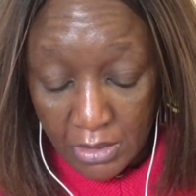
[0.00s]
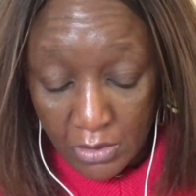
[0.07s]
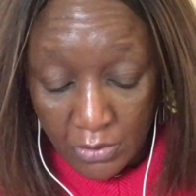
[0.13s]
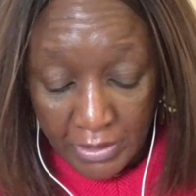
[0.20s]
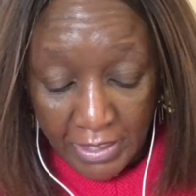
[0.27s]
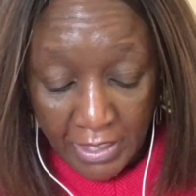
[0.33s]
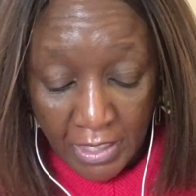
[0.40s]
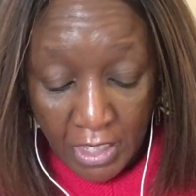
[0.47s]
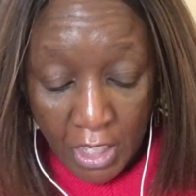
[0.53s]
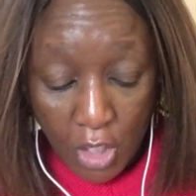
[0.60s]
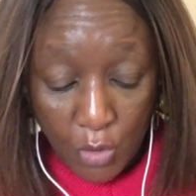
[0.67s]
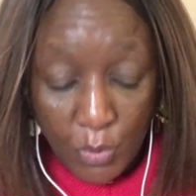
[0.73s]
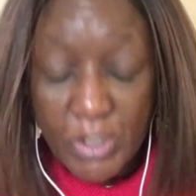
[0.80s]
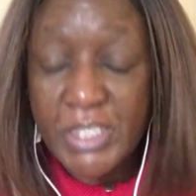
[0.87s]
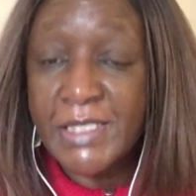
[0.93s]
okay,
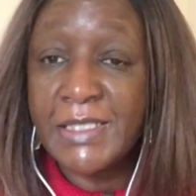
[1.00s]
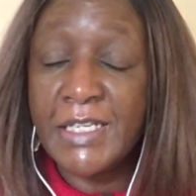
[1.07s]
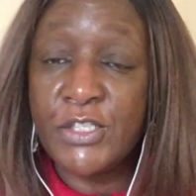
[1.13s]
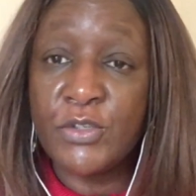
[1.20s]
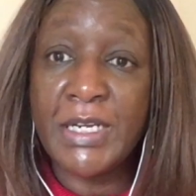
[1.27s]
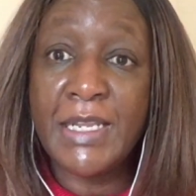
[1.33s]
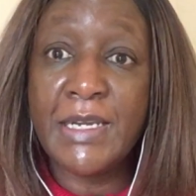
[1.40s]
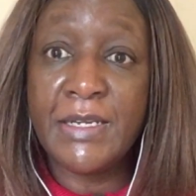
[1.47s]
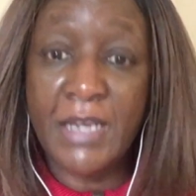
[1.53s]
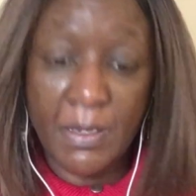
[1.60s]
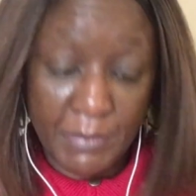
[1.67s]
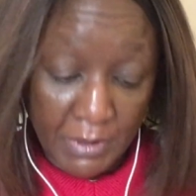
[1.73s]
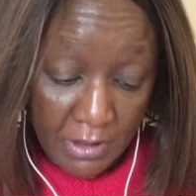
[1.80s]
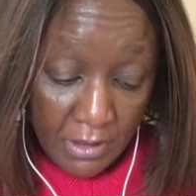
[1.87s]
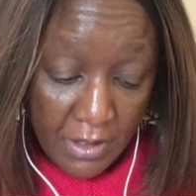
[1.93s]
which is literally
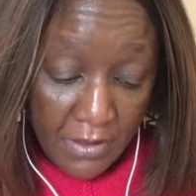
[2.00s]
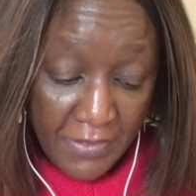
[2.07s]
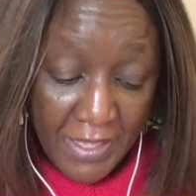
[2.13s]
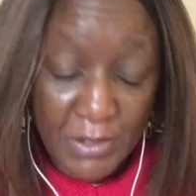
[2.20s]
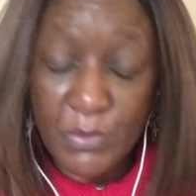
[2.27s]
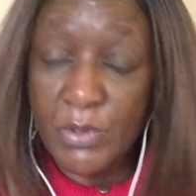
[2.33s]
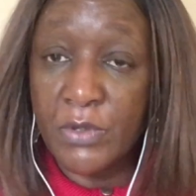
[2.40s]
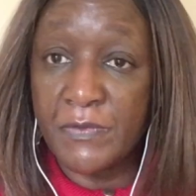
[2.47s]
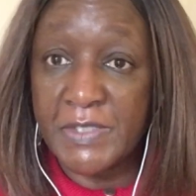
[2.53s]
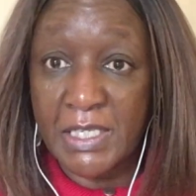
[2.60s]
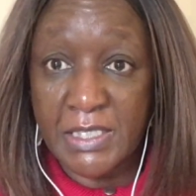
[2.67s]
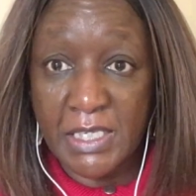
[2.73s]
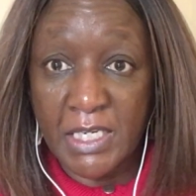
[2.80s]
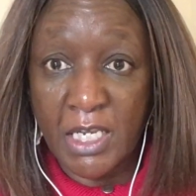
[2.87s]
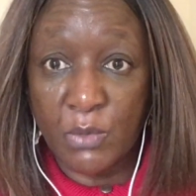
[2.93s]
double that one of
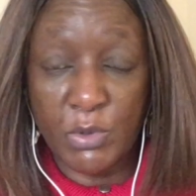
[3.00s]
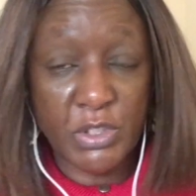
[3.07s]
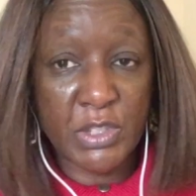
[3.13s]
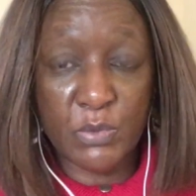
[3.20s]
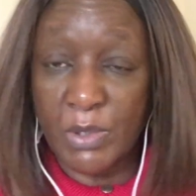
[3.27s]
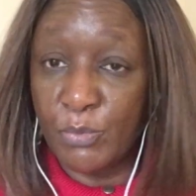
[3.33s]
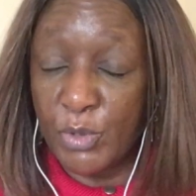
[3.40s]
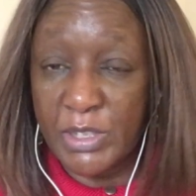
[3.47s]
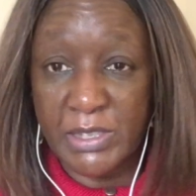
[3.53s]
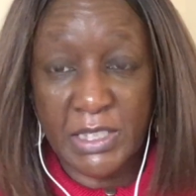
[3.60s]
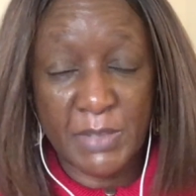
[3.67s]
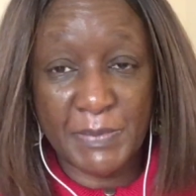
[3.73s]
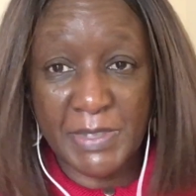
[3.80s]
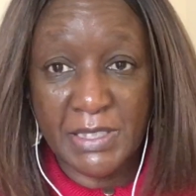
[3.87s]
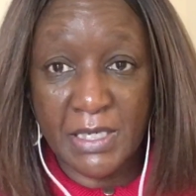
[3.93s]
Tanzania, which is
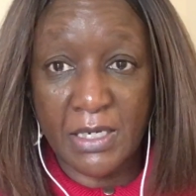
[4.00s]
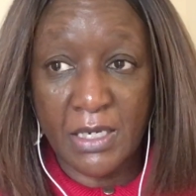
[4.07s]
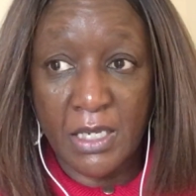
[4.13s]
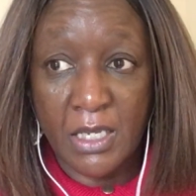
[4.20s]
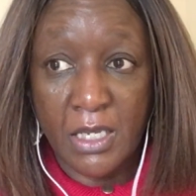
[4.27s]
1.6%.